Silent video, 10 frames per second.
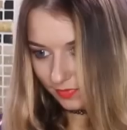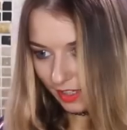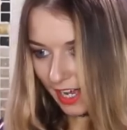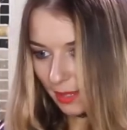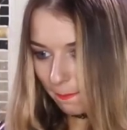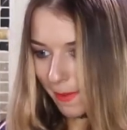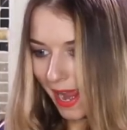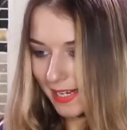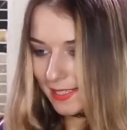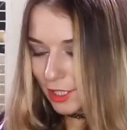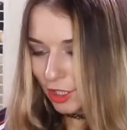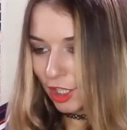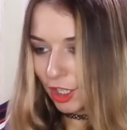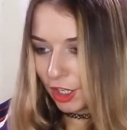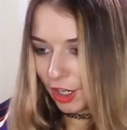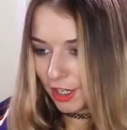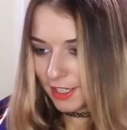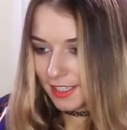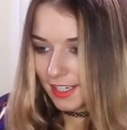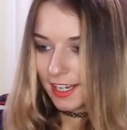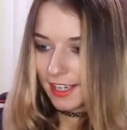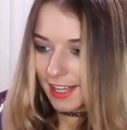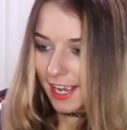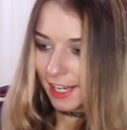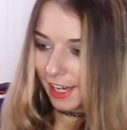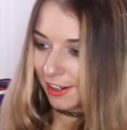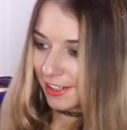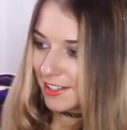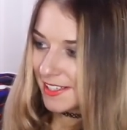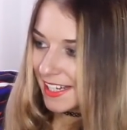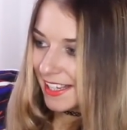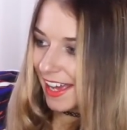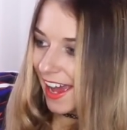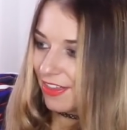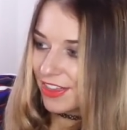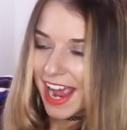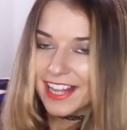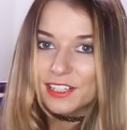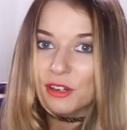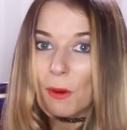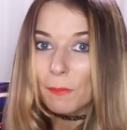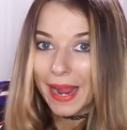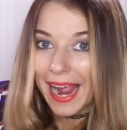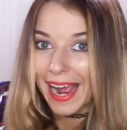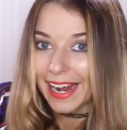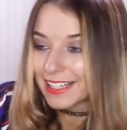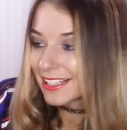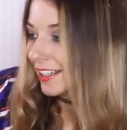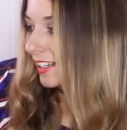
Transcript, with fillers: Okay, the back's looking good. There you go, can you see that? That's not bad.